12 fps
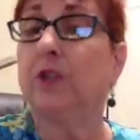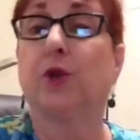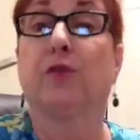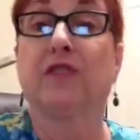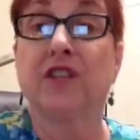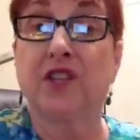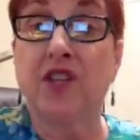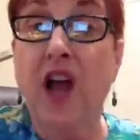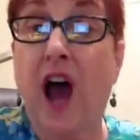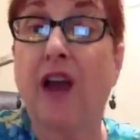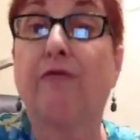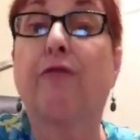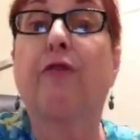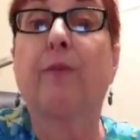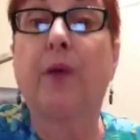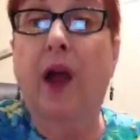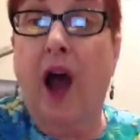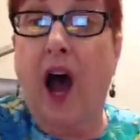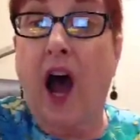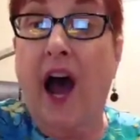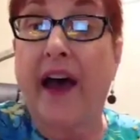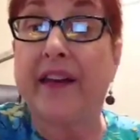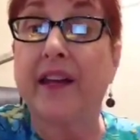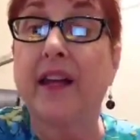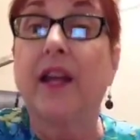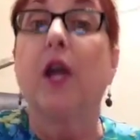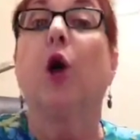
So if it's not from God,